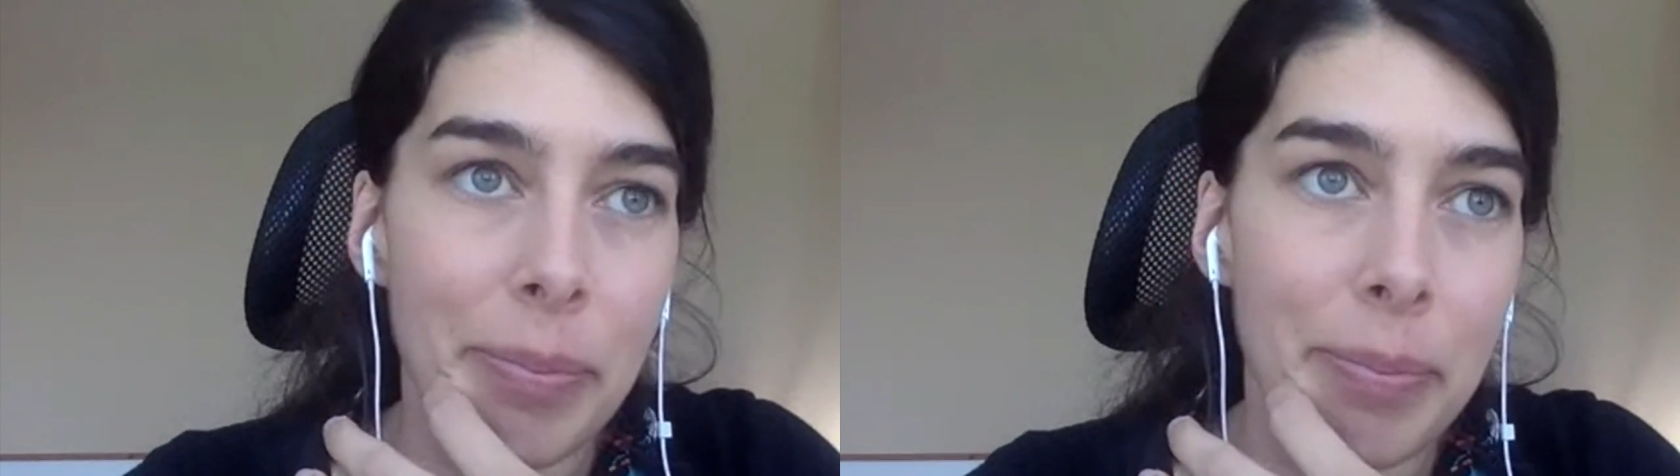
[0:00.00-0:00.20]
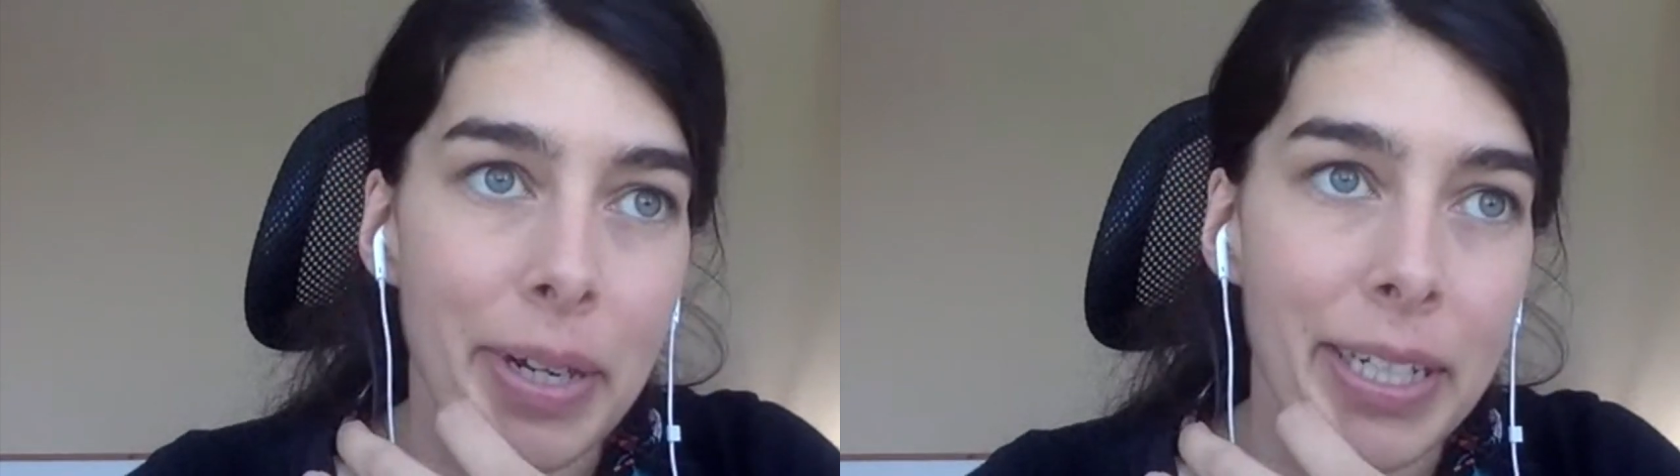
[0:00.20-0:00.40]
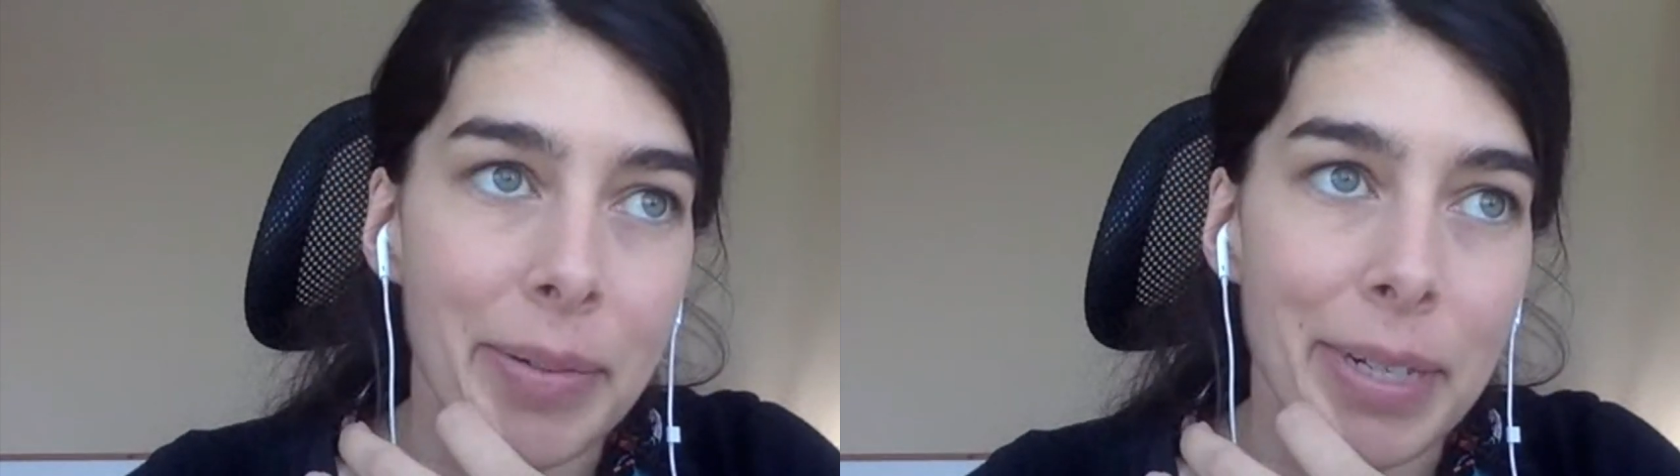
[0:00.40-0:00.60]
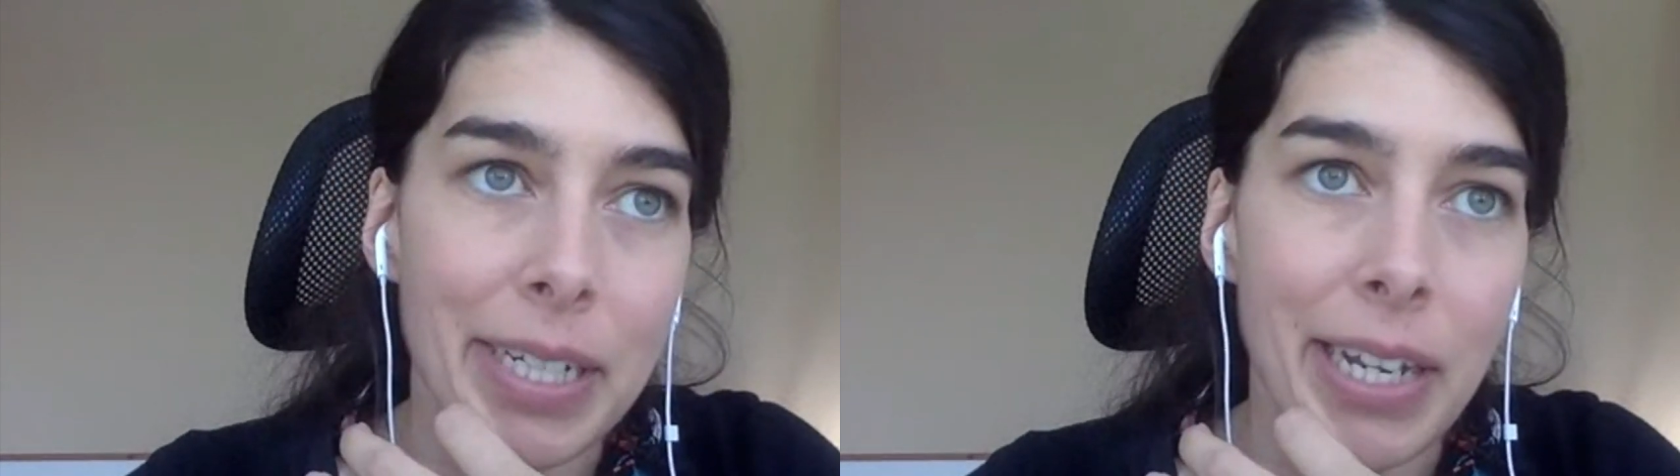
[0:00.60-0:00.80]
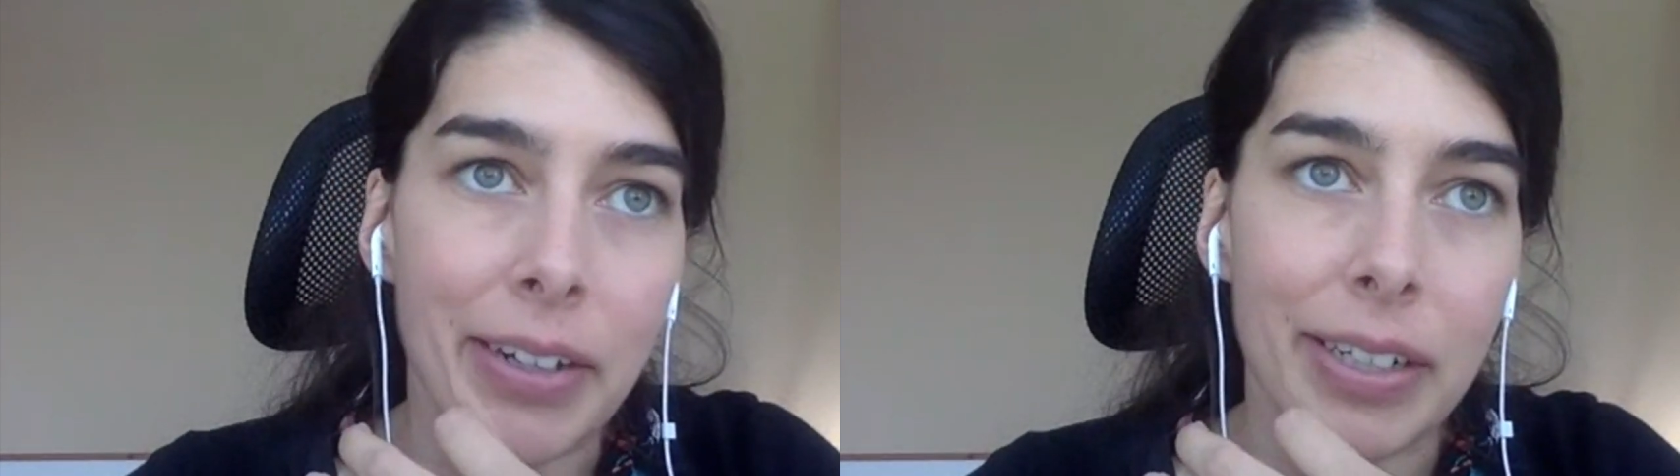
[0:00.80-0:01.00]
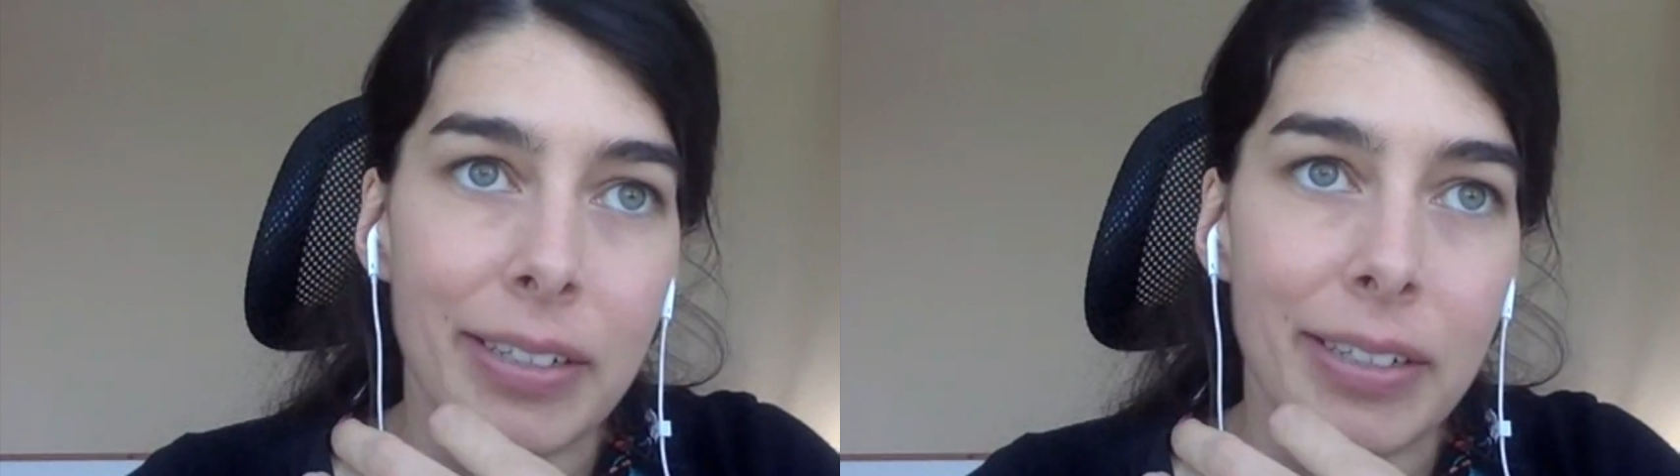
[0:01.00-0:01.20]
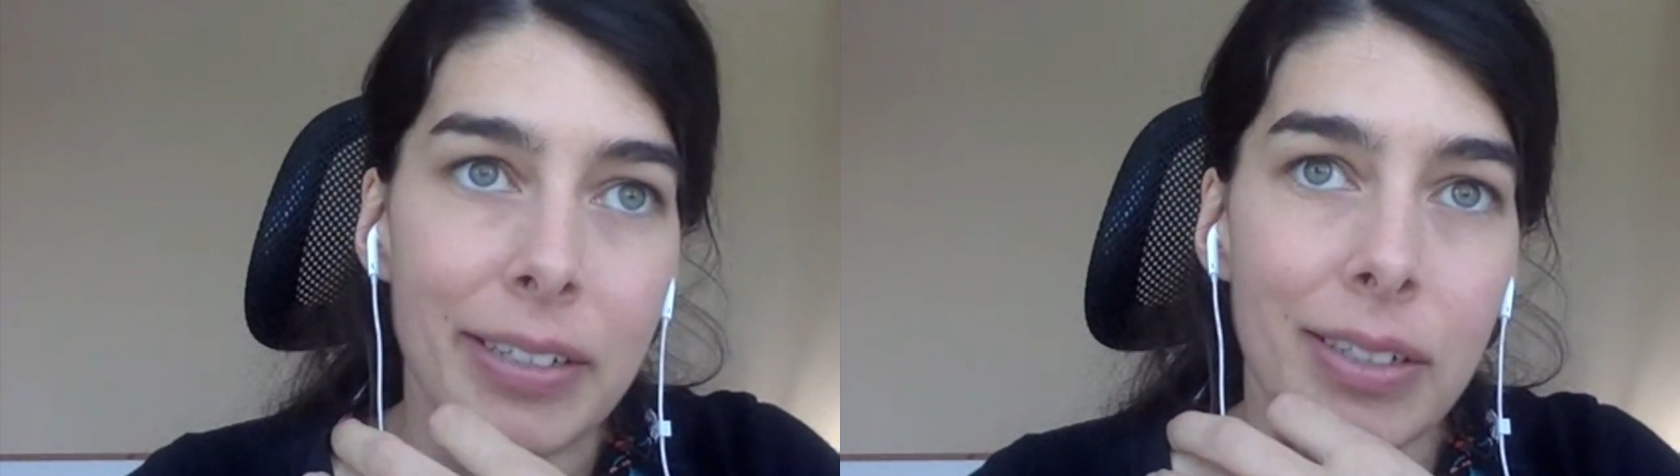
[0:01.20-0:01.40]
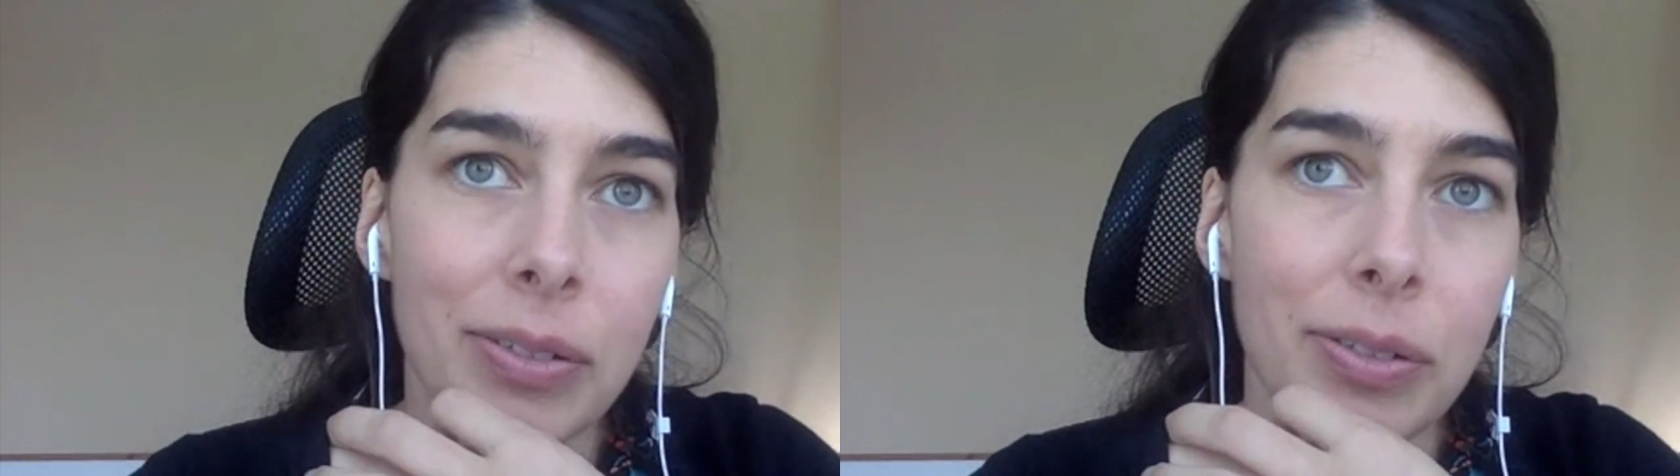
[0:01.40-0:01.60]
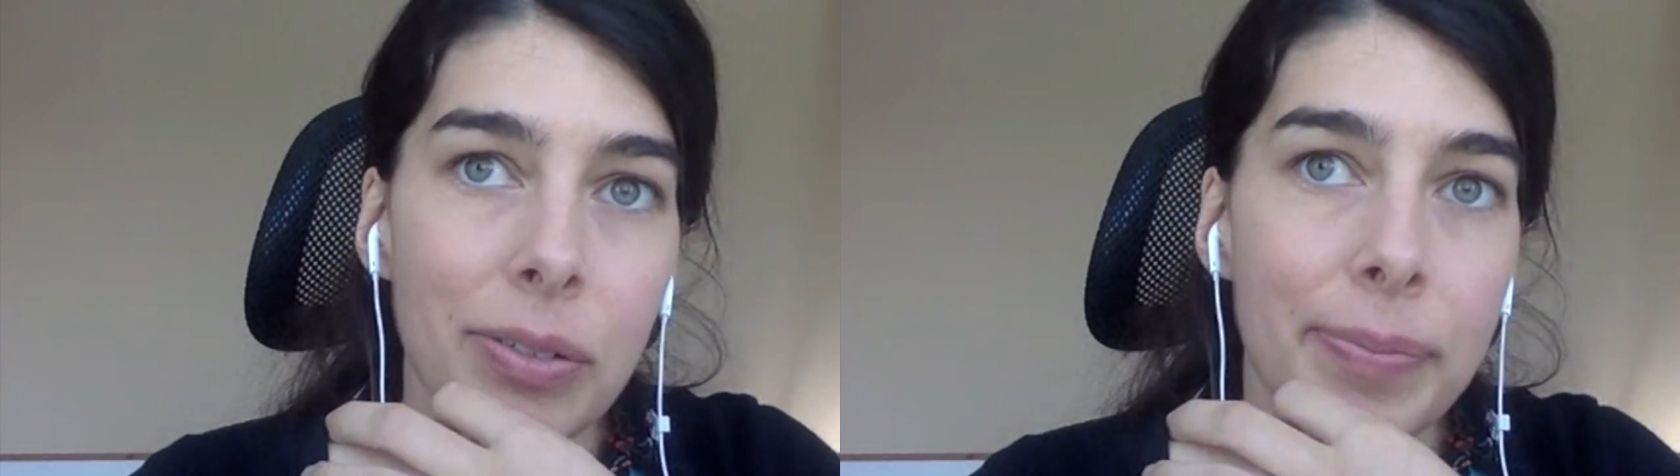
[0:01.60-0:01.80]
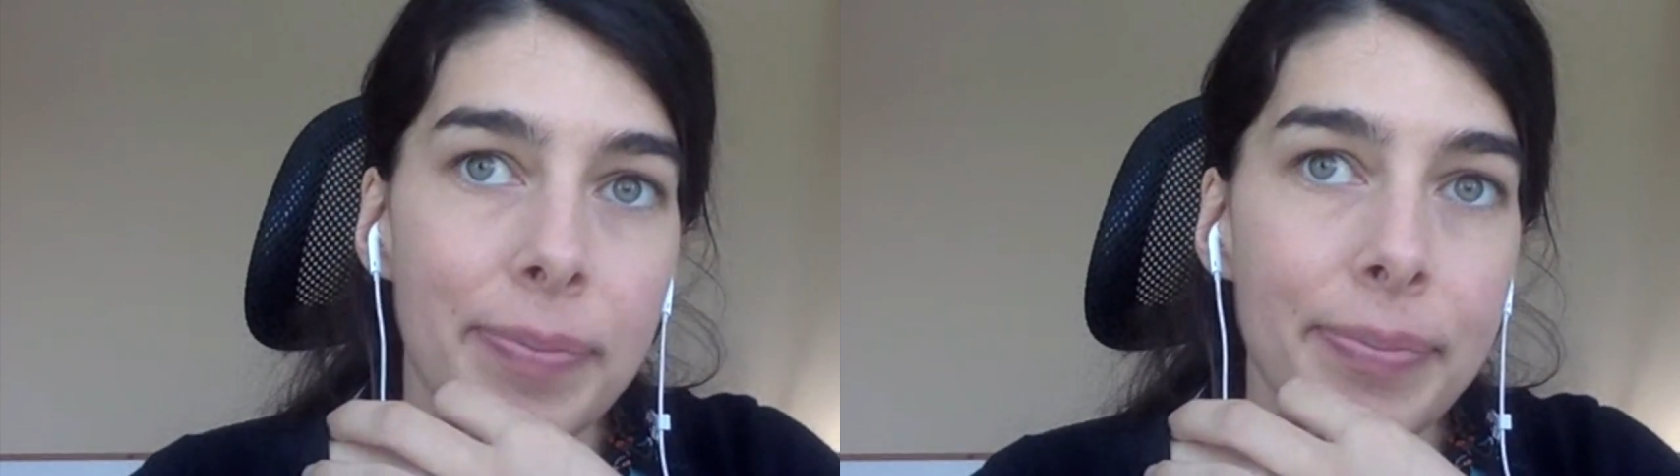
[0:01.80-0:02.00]
parliamentarians,
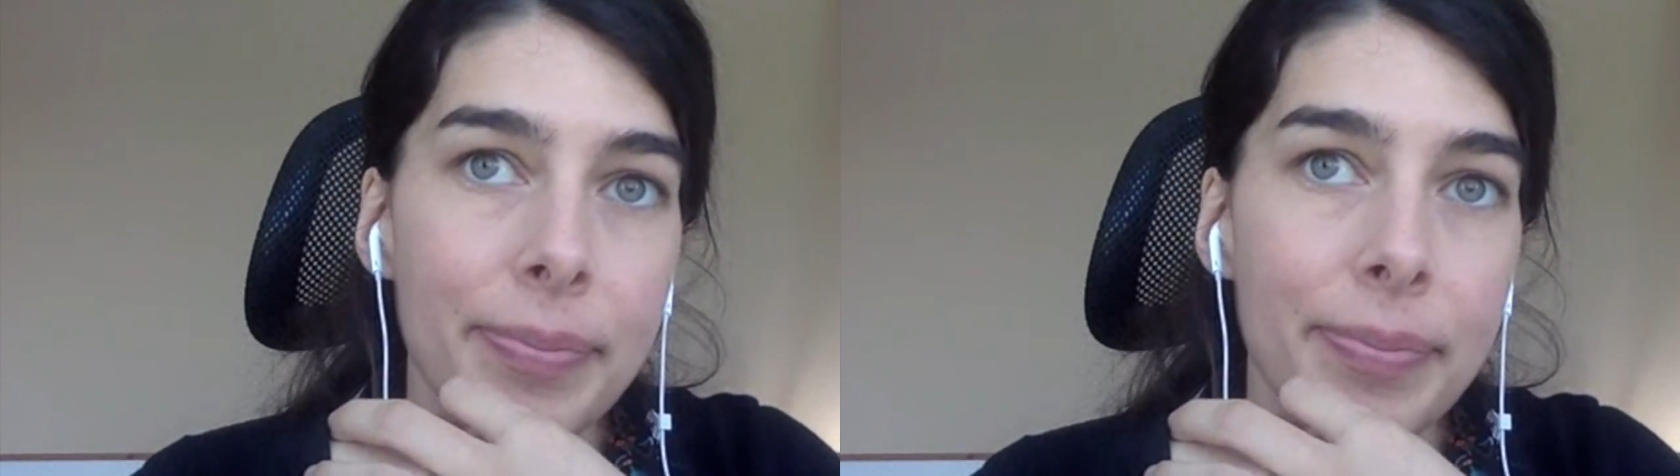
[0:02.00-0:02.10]
to